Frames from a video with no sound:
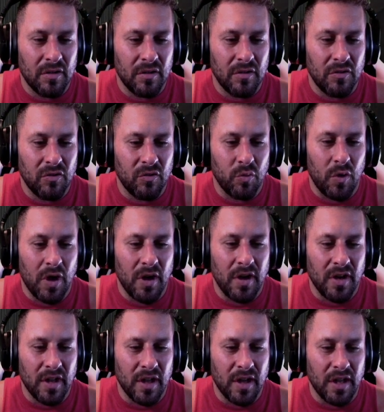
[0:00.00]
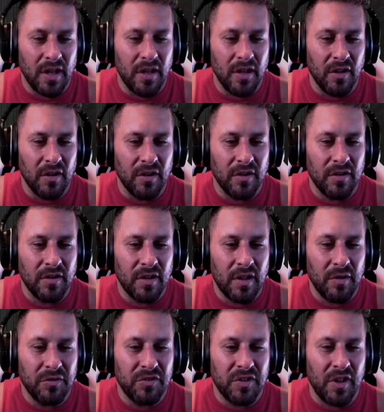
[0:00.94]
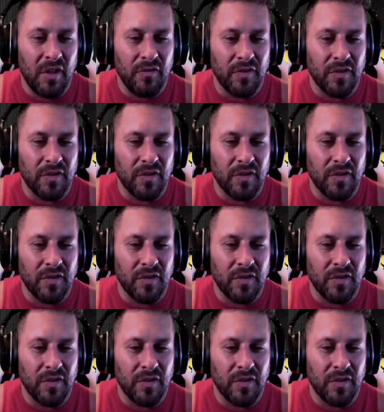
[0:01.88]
Just wanted to get healed. That was selfish.